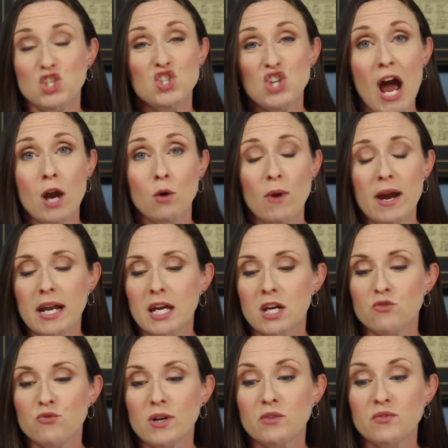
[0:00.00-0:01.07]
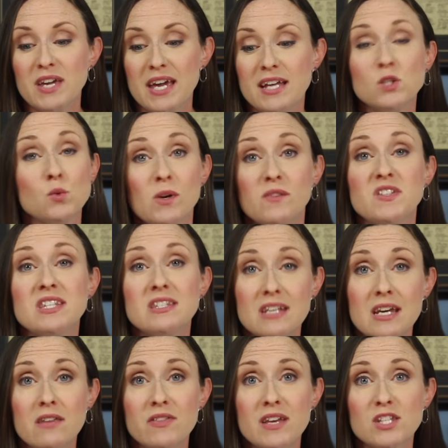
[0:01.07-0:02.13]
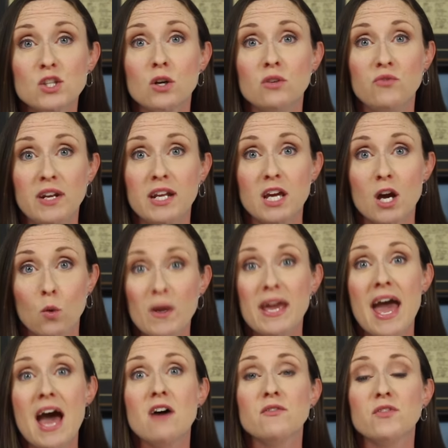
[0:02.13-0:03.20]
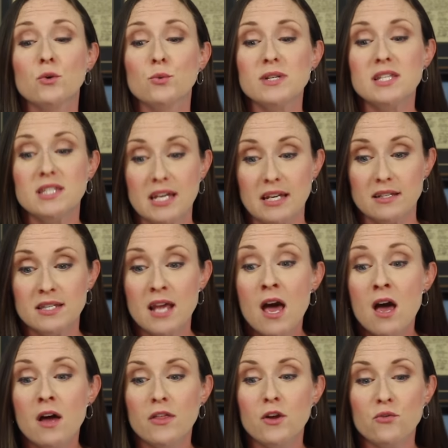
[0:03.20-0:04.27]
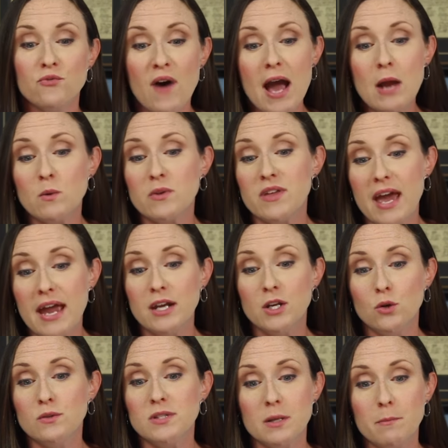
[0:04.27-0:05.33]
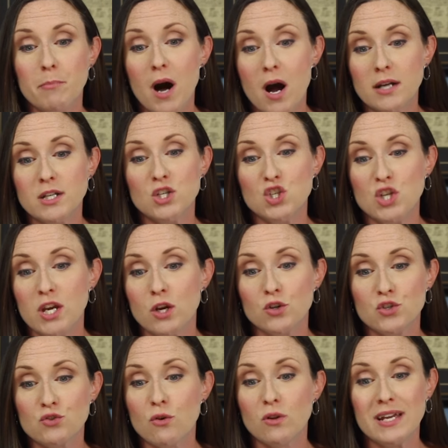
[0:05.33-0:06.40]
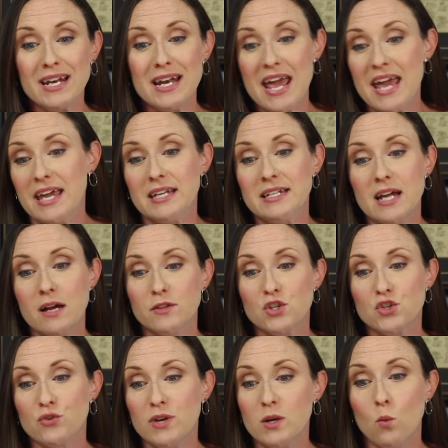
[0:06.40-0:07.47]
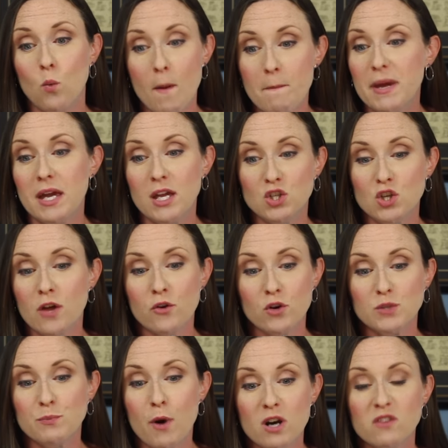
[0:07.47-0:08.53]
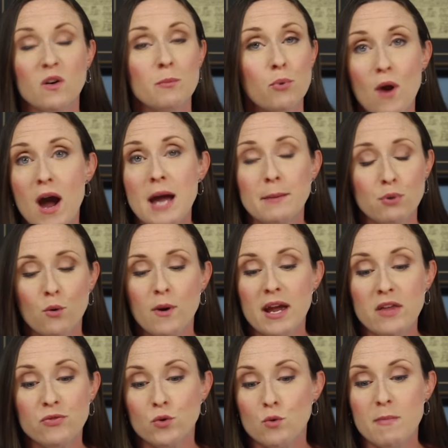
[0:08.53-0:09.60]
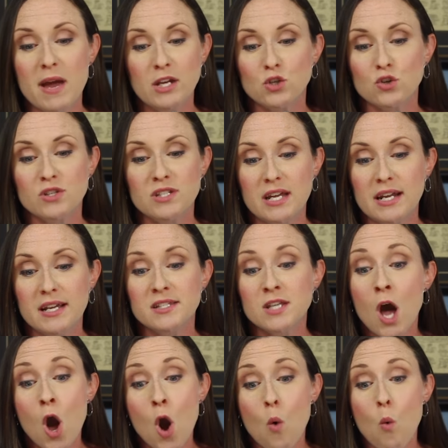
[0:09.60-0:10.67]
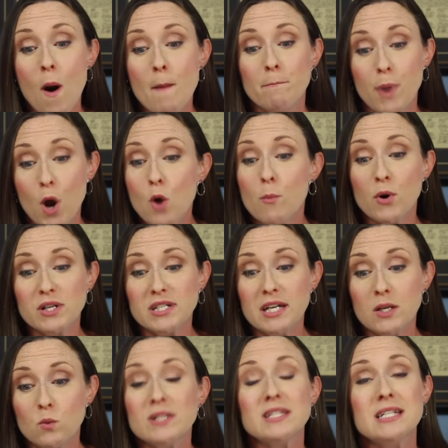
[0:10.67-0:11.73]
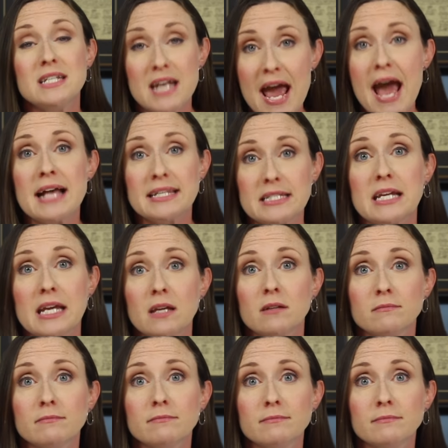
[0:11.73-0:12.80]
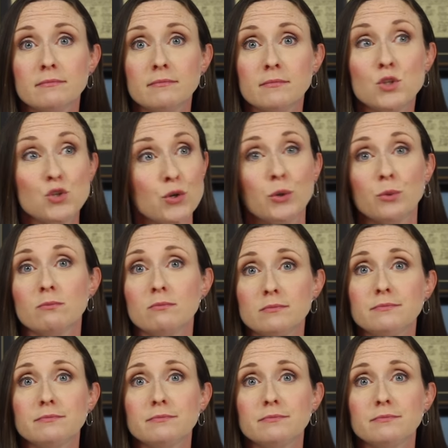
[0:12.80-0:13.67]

gyrating in front of kids. We've seen this on video. We have the receipts. They're fine with gay dudes in bondage gear strolling naked down the street and whipping each other as part of a pride parade through major cities. What Boebert did was nasty. True.